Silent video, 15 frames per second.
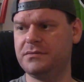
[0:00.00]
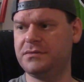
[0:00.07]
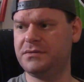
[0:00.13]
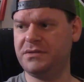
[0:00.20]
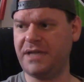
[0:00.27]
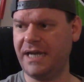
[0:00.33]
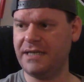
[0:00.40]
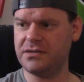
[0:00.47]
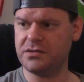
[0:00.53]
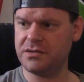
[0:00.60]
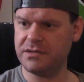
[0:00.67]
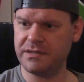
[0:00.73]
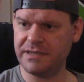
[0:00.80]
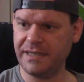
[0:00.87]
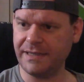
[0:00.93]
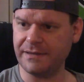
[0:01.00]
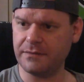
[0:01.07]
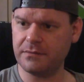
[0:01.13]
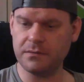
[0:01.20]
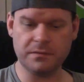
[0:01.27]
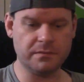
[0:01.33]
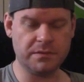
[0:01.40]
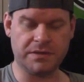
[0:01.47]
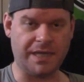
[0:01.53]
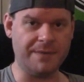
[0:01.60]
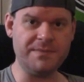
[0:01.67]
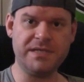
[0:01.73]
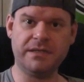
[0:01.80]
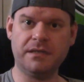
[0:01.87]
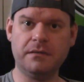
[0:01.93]
changed the scene.
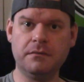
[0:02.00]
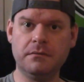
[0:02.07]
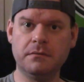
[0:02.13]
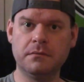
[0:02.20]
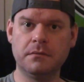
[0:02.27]
Same scene.